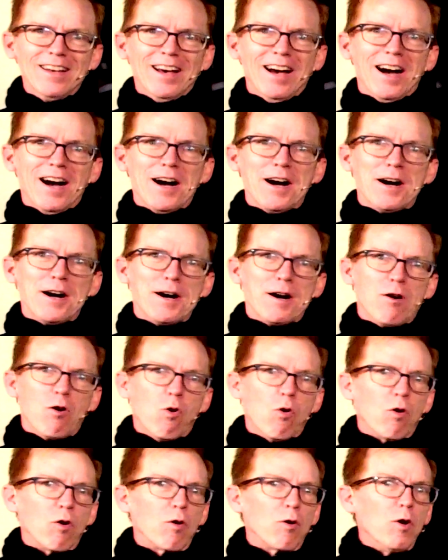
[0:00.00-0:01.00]

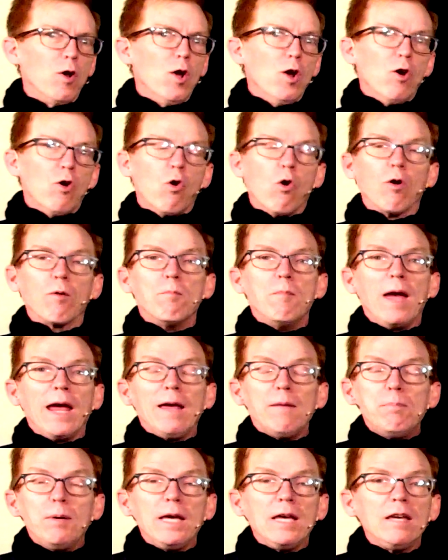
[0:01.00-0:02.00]
Or
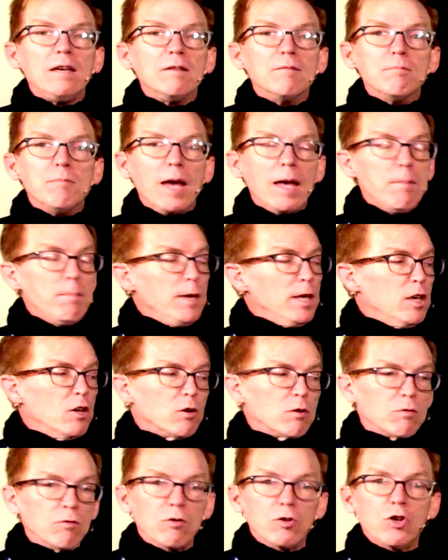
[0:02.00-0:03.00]
maybe
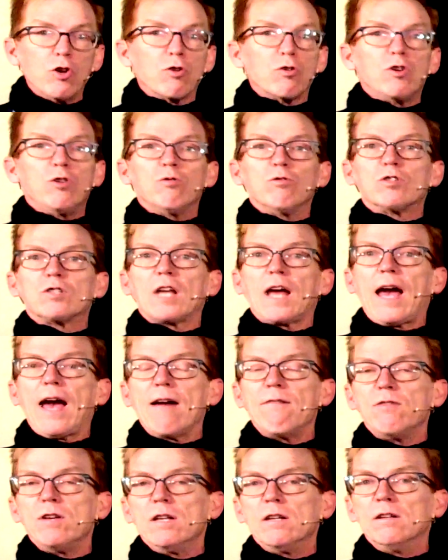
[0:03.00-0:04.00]
you're used to
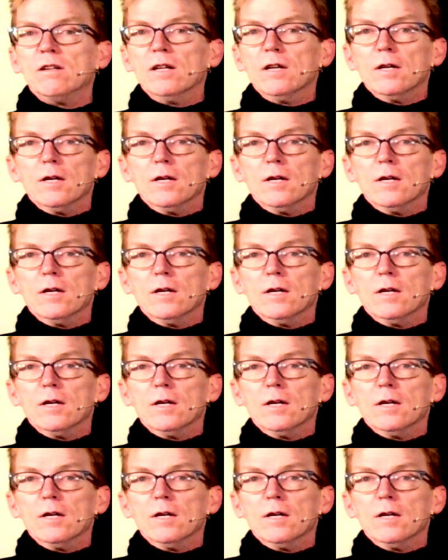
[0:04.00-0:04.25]
having